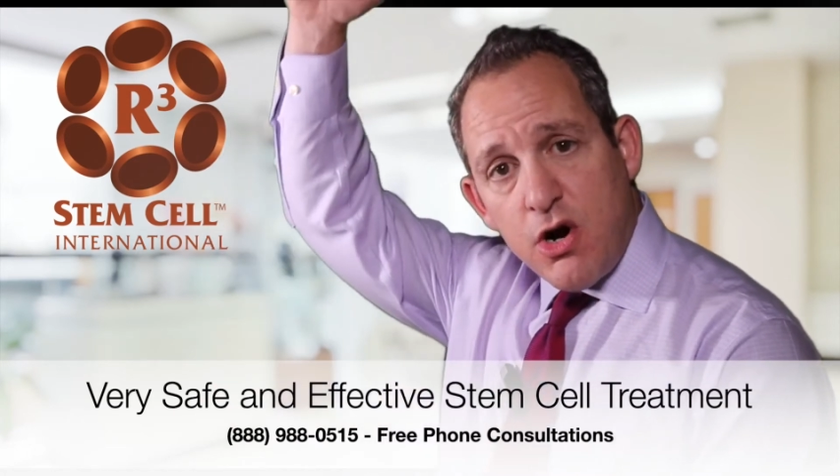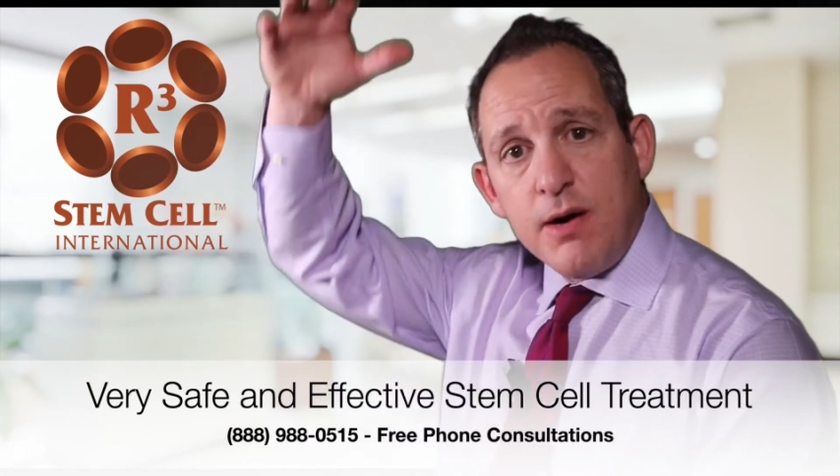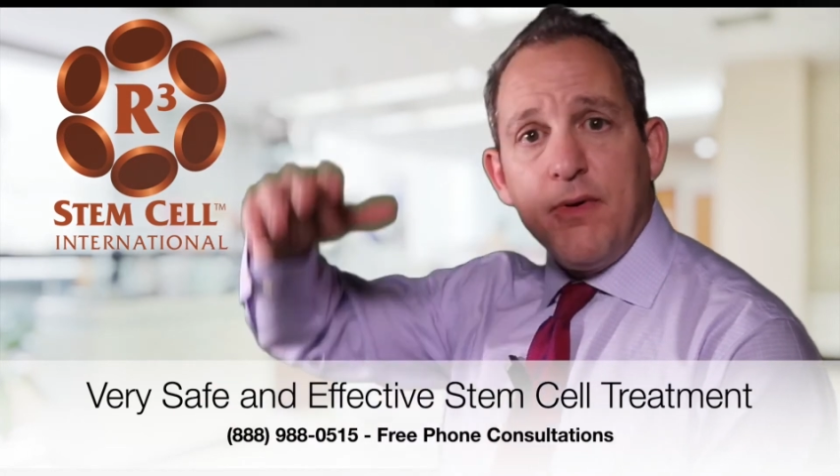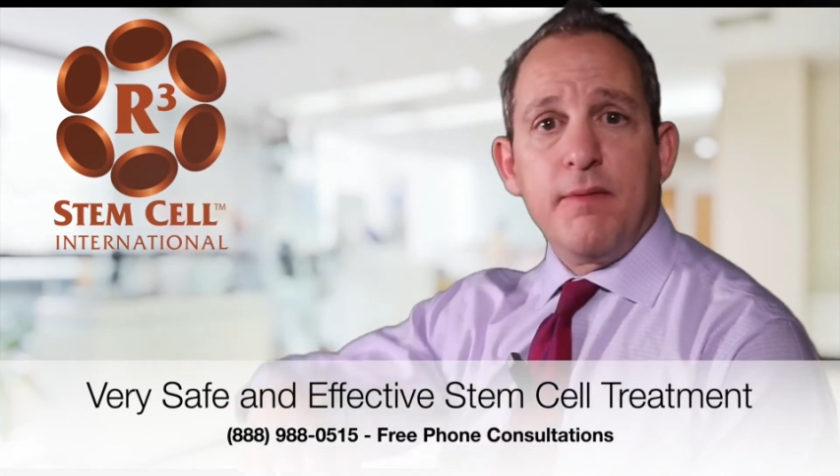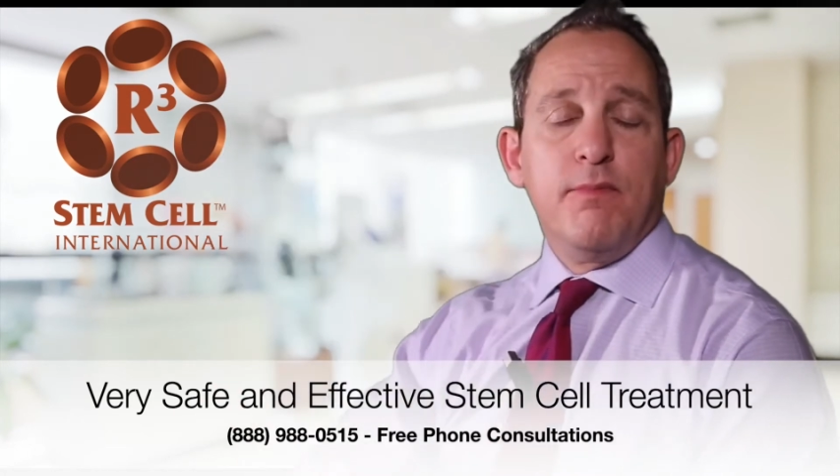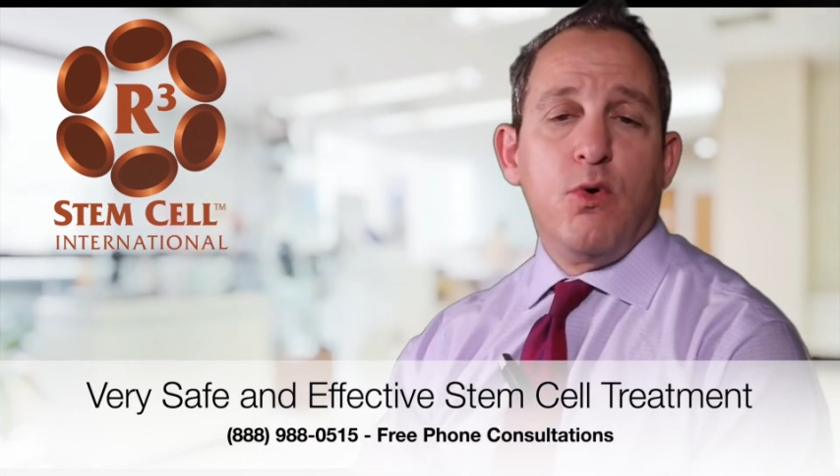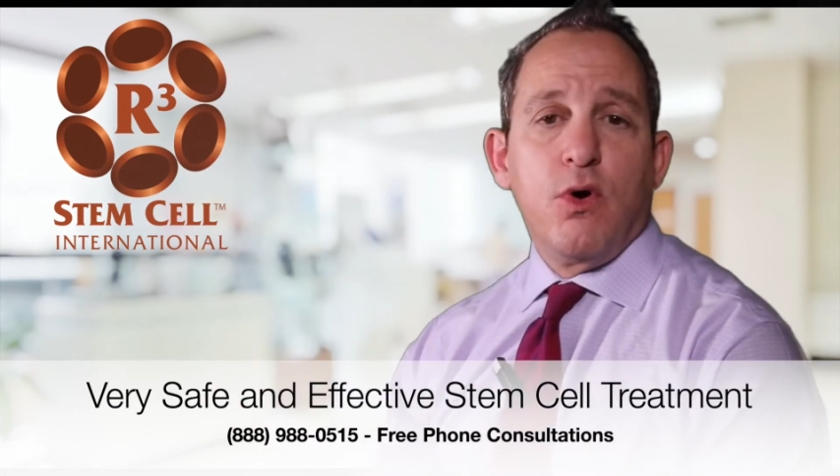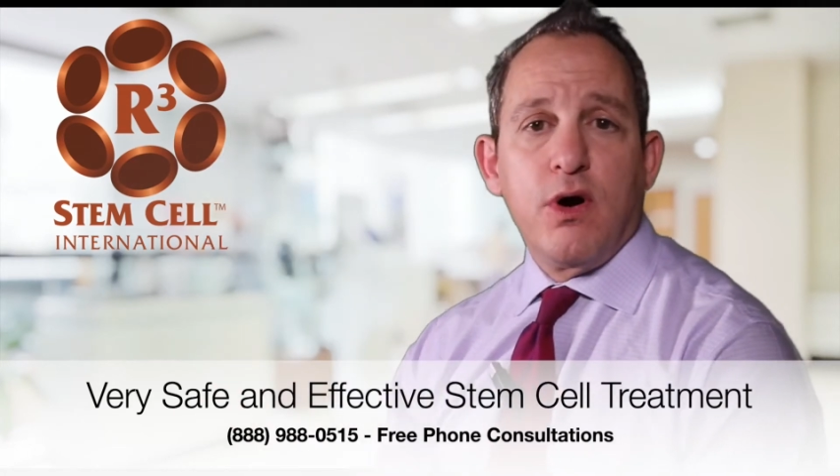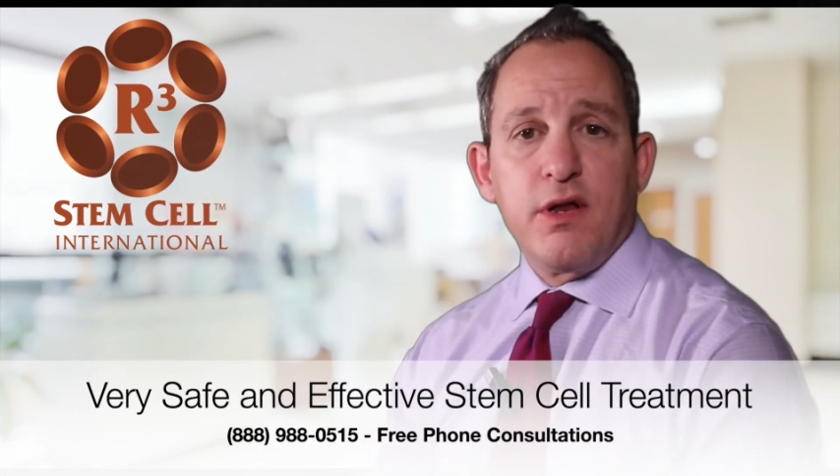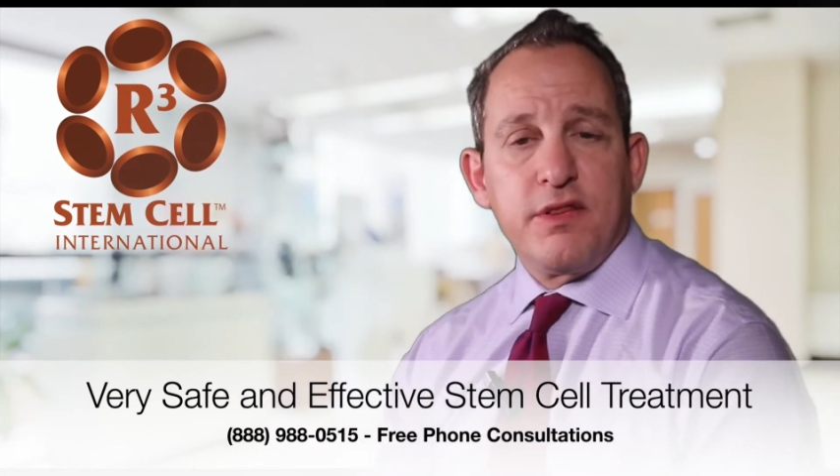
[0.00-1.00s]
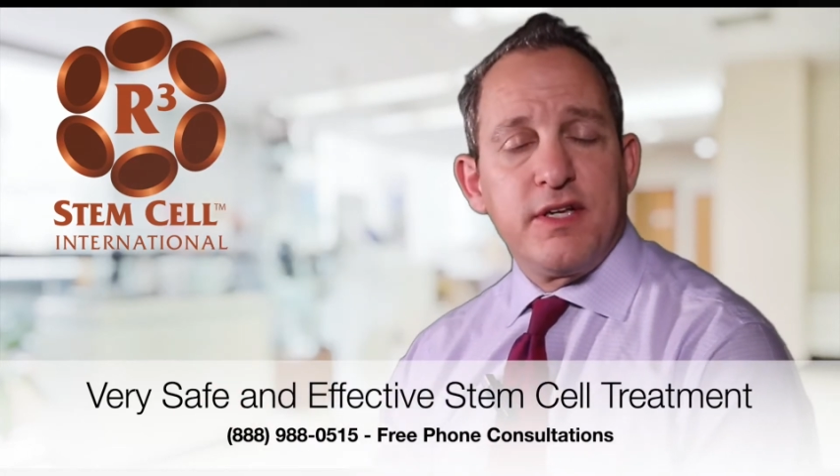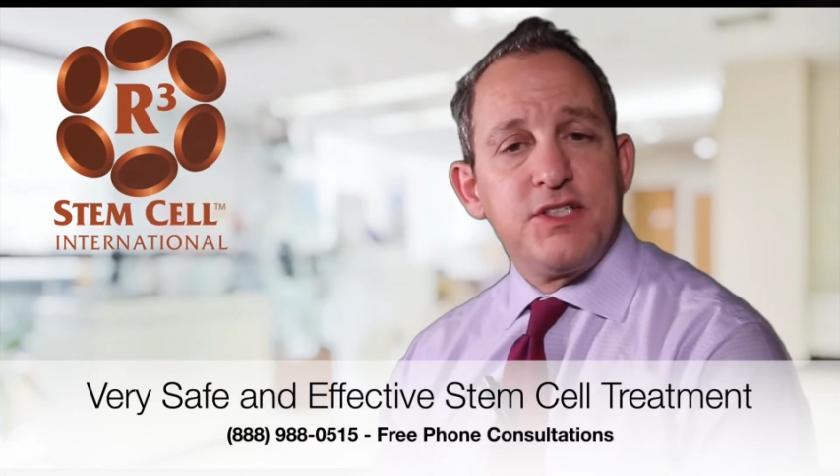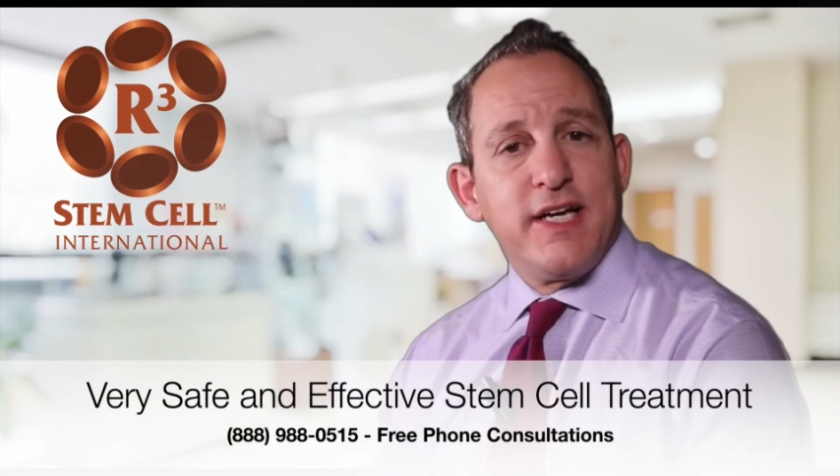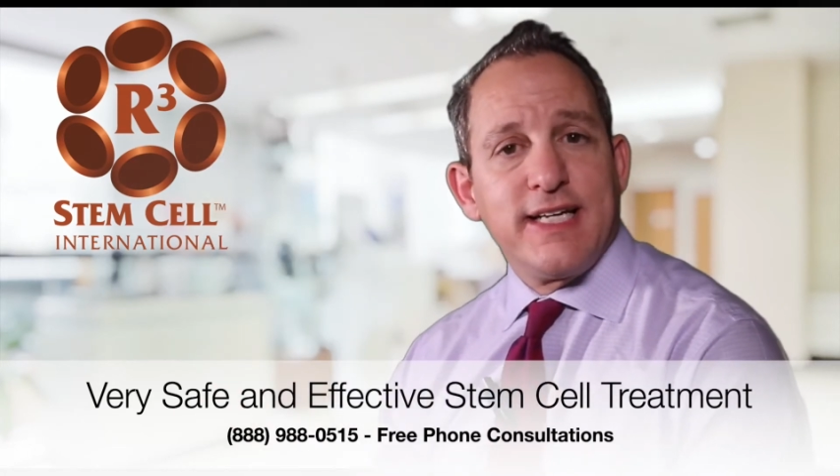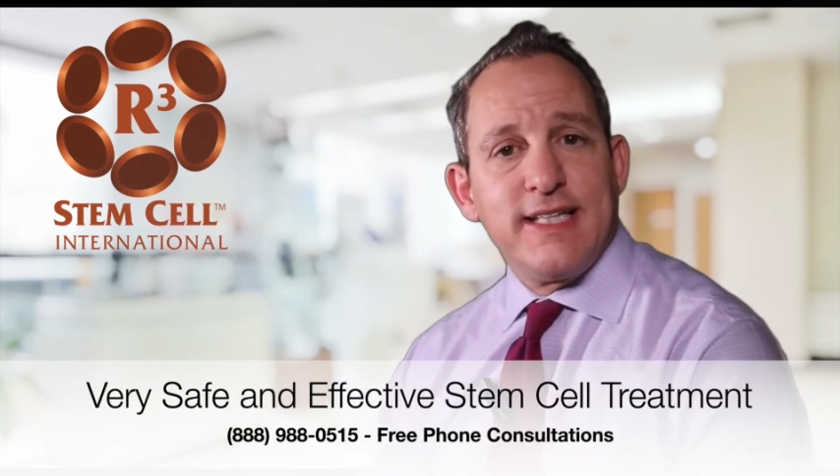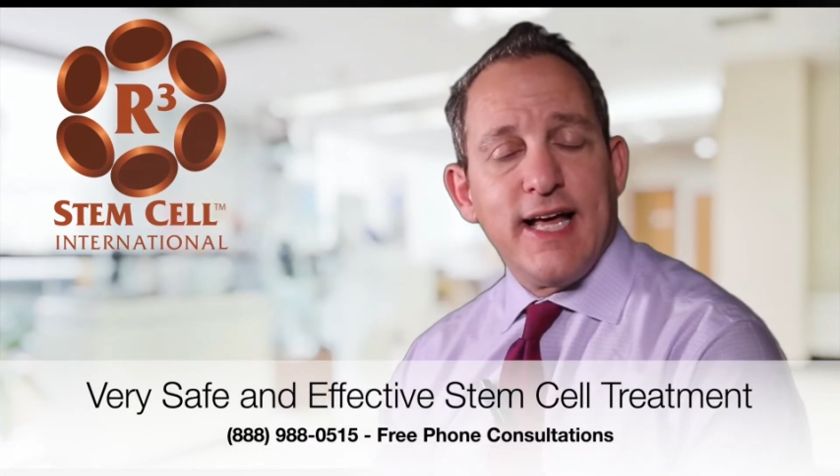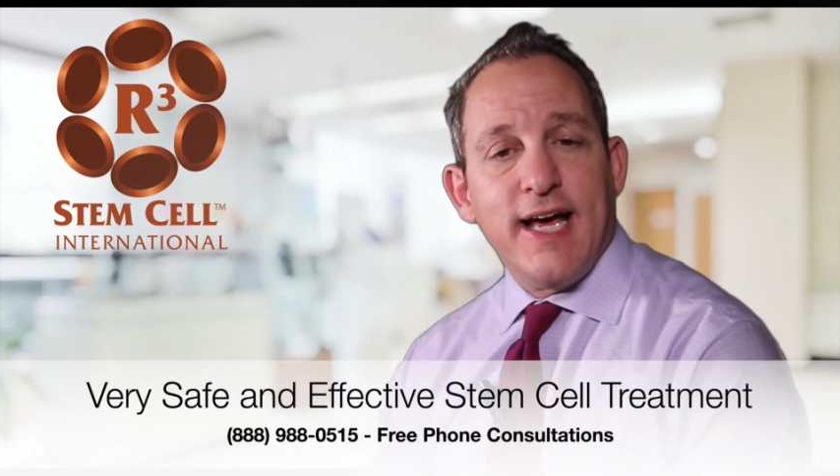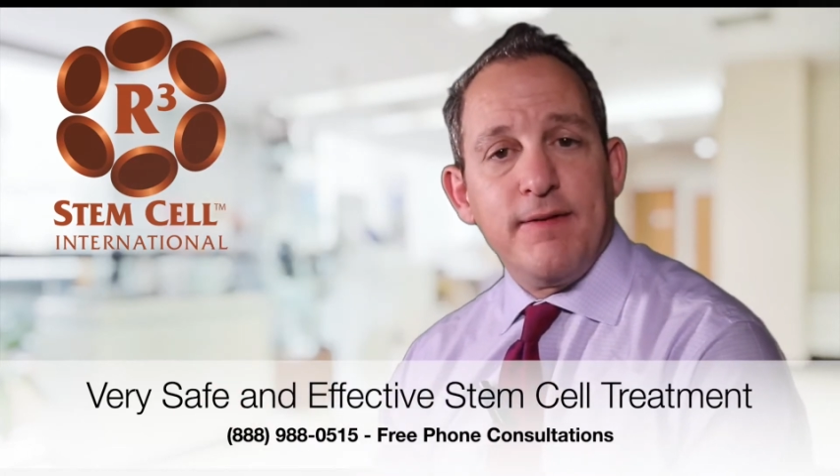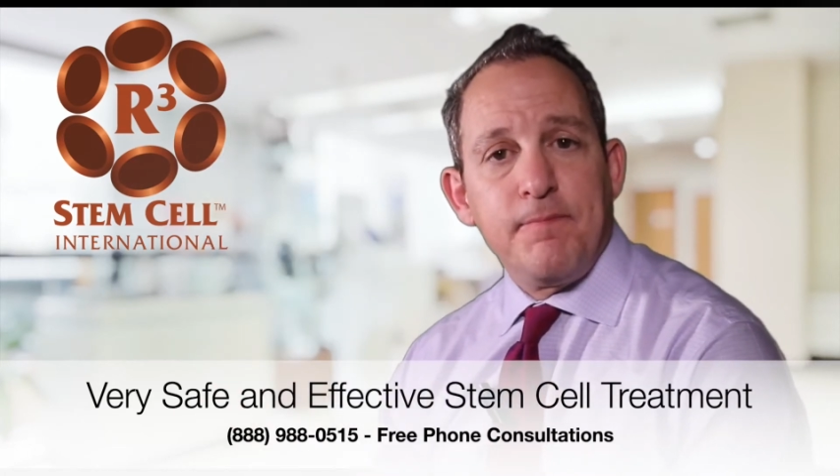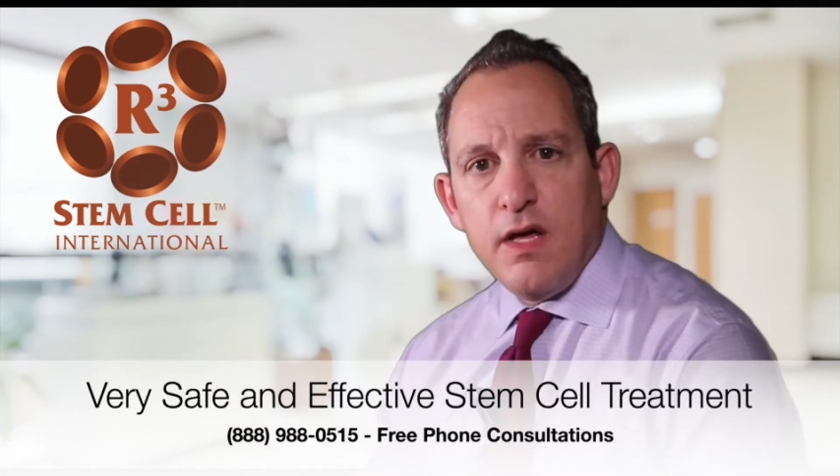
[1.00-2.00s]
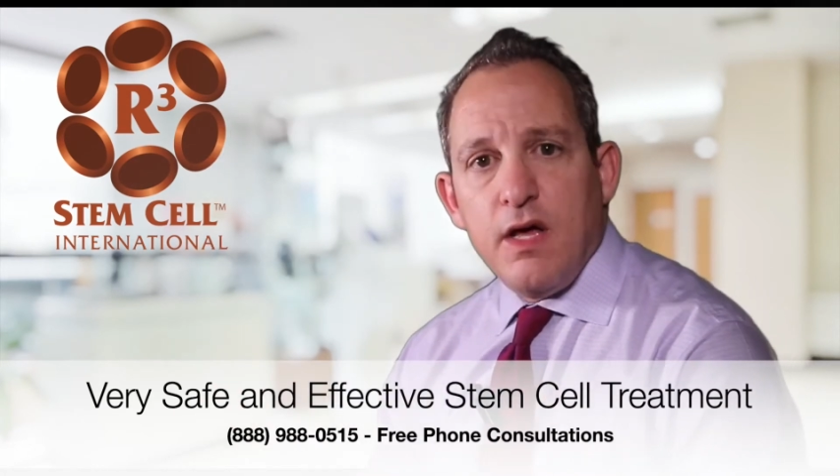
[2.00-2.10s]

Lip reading: arm up more and things like that.